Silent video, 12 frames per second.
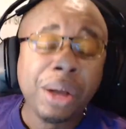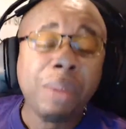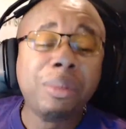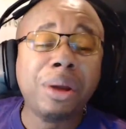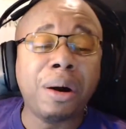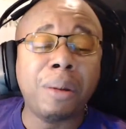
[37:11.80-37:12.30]

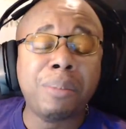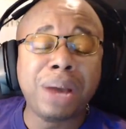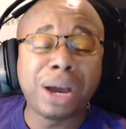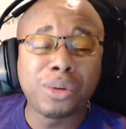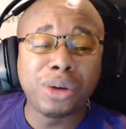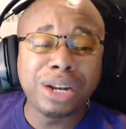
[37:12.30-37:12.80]
The
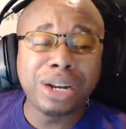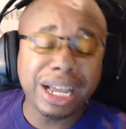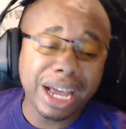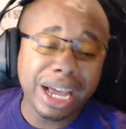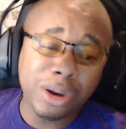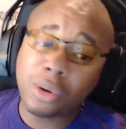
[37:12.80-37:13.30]
Battle Royale. Now,
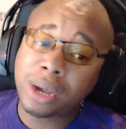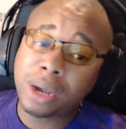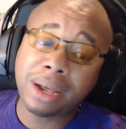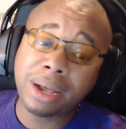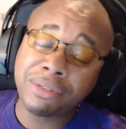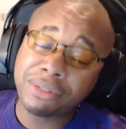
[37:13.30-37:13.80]
y'all know
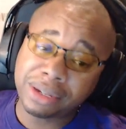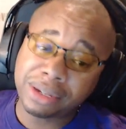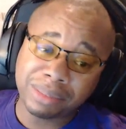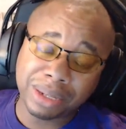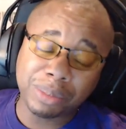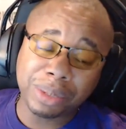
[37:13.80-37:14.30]
how I feel
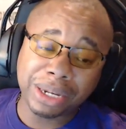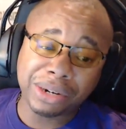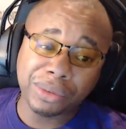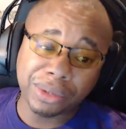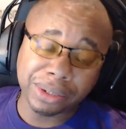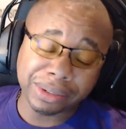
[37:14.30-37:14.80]
about
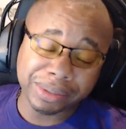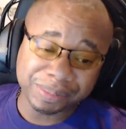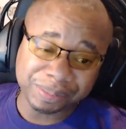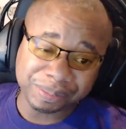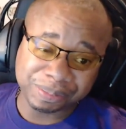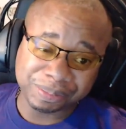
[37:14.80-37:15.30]
Battle Royale.
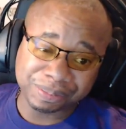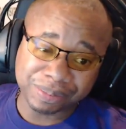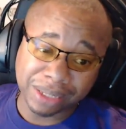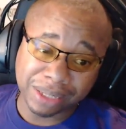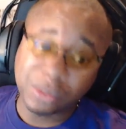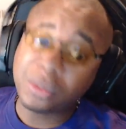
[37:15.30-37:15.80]

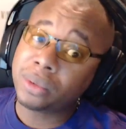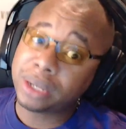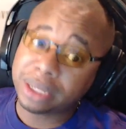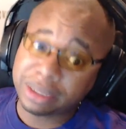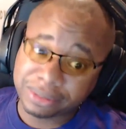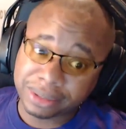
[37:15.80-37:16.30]
You know
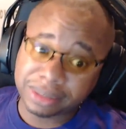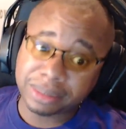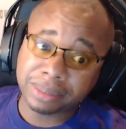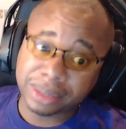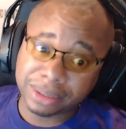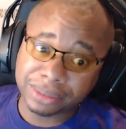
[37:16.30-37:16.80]
how I feel
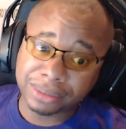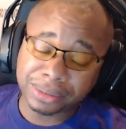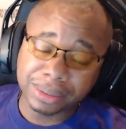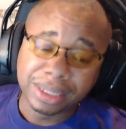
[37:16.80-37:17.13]
about that. I do.